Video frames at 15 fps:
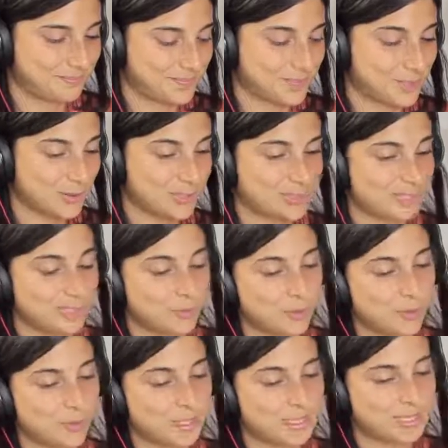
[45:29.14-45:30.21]
So I said number
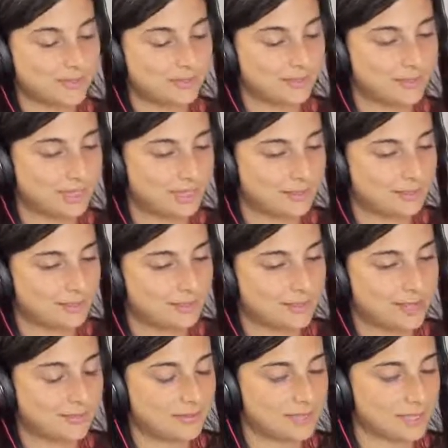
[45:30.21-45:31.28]
1 is definitely
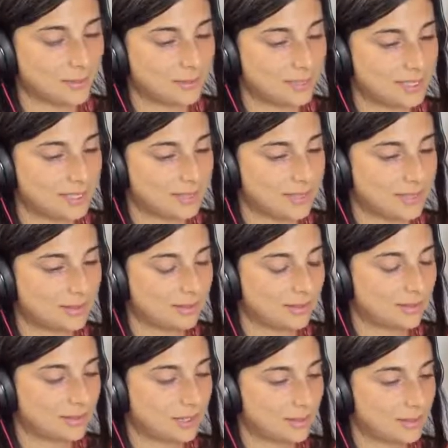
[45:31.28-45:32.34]
life is learning to love,
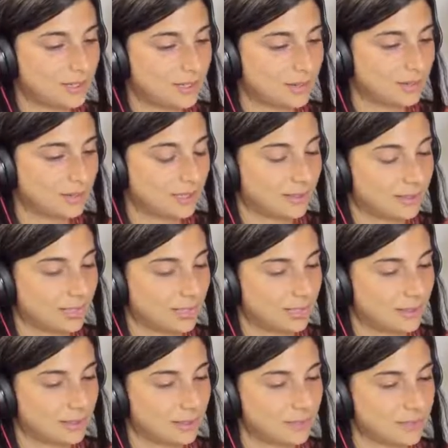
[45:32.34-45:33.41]
loving yourself and loving
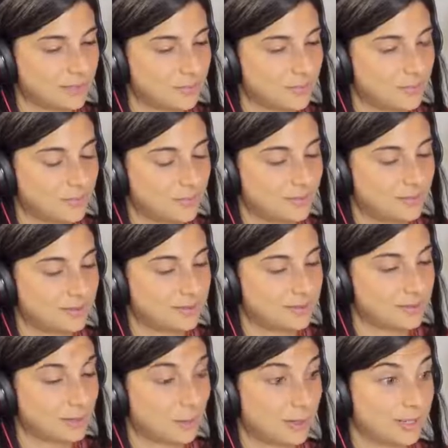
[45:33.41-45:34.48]
others, because
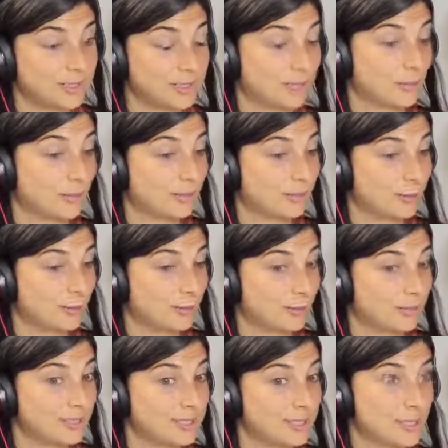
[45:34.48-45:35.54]
the greatest thing you'll ever
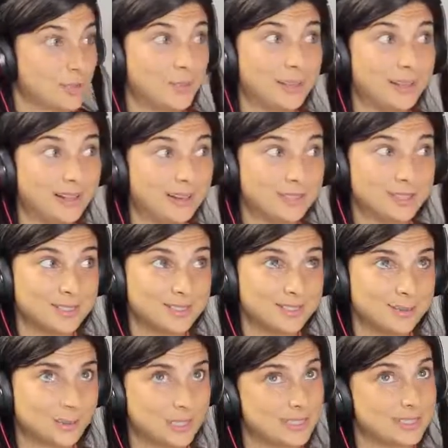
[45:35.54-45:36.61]
learn is to be loved. And
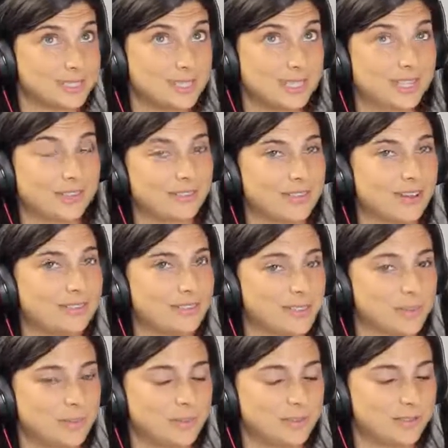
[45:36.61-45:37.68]
what is it? To give love and
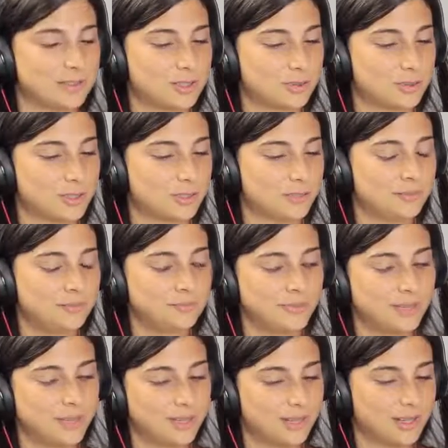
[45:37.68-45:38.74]
to be loved in return.
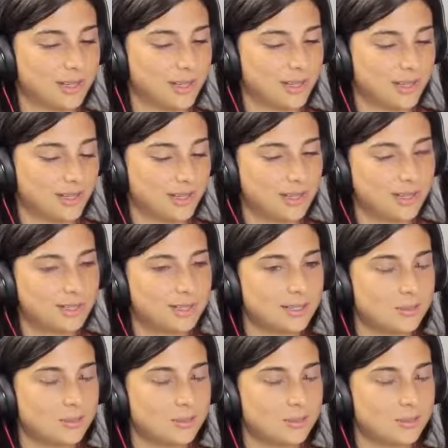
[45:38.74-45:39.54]
Mm-hmm.